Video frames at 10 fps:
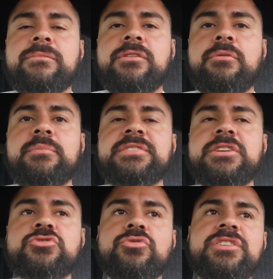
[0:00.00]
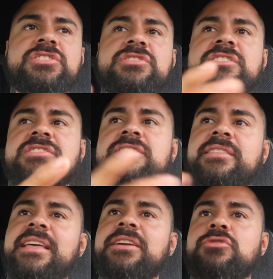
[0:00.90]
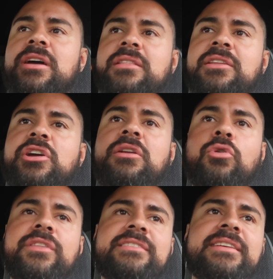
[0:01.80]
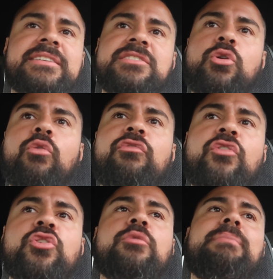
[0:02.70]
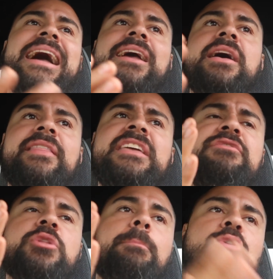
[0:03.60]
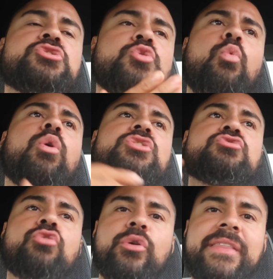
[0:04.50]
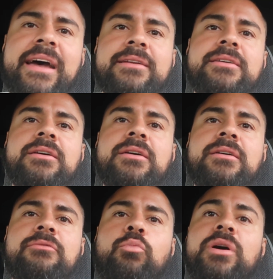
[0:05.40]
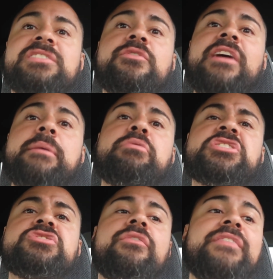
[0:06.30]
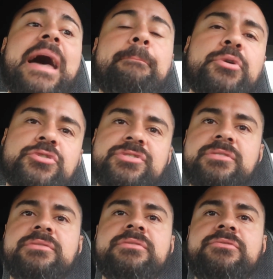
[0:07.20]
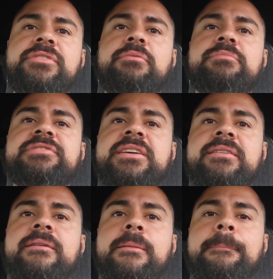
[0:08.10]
You hear what I'm saying? So this is the thing. You got to look at all these things and go further back. Even the person who was growing that. What is the vibration of that person? You get what I'm saying?